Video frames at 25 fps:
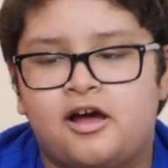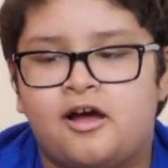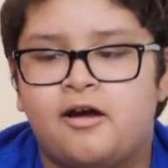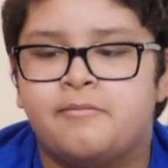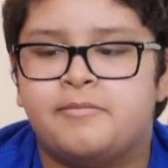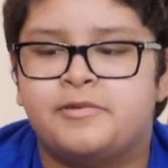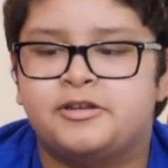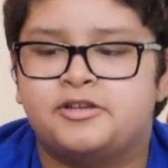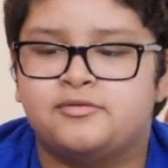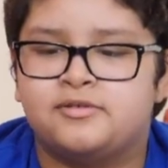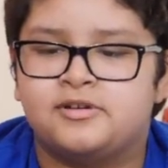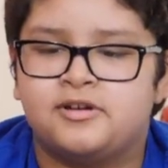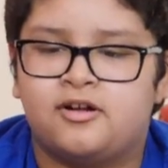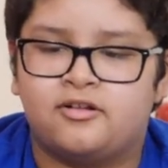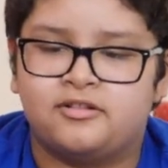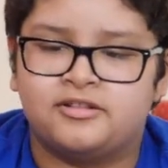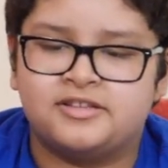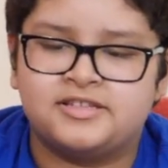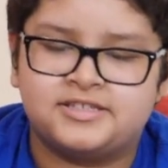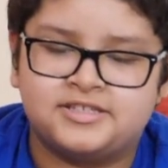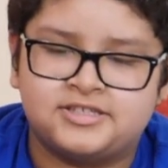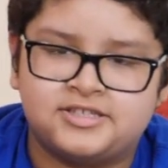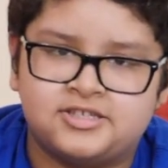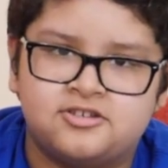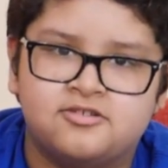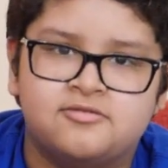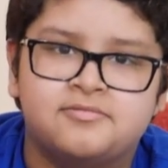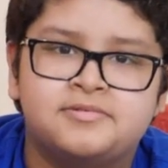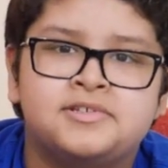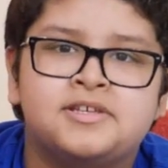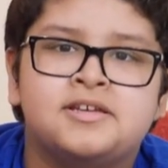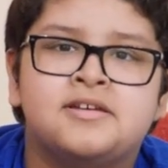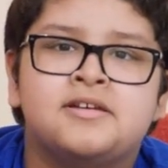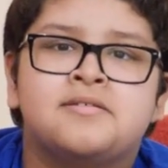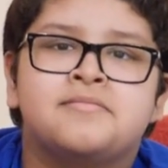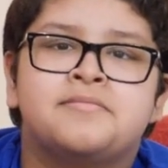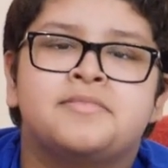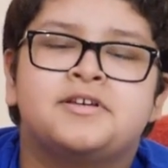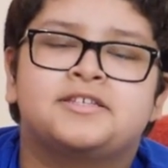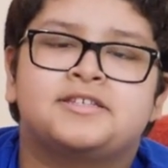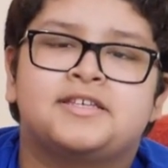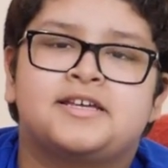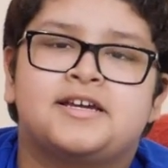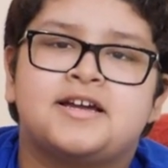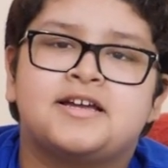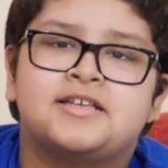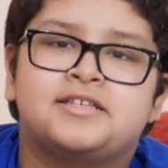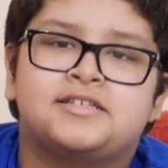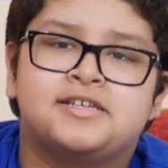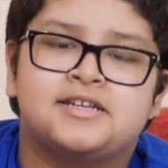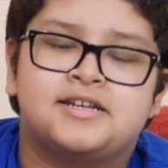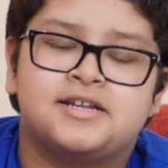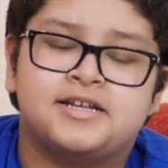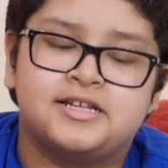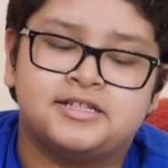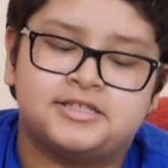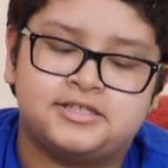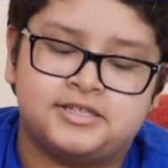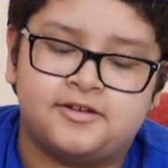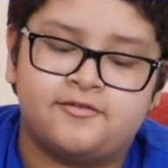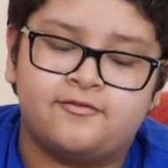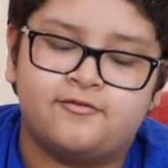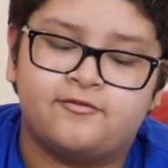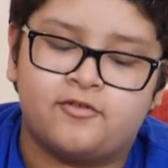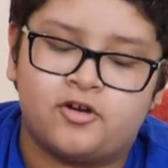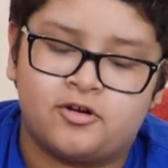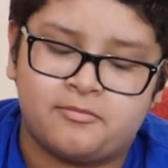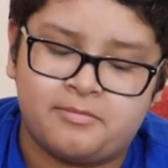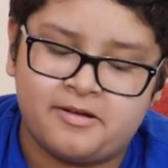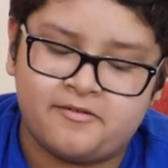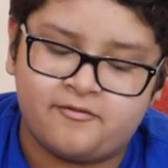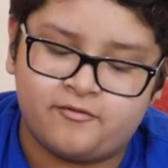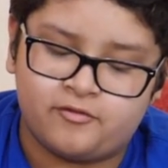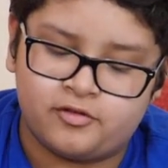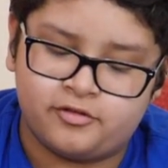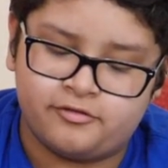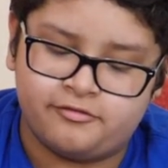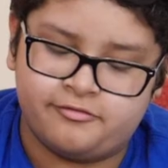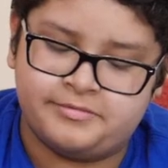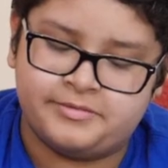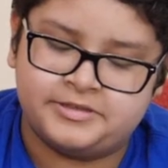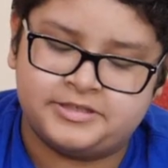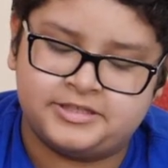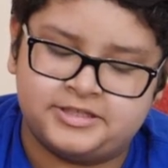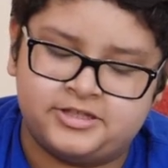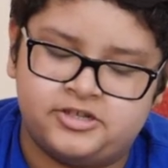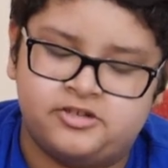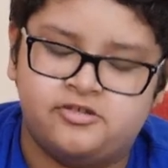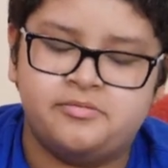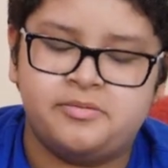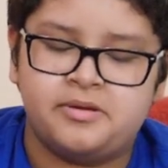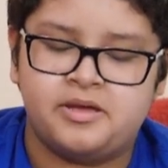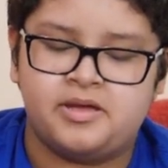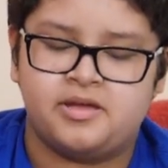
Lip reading: between all these cubes because, like I said, it's a 4x4 Rubik's Cube.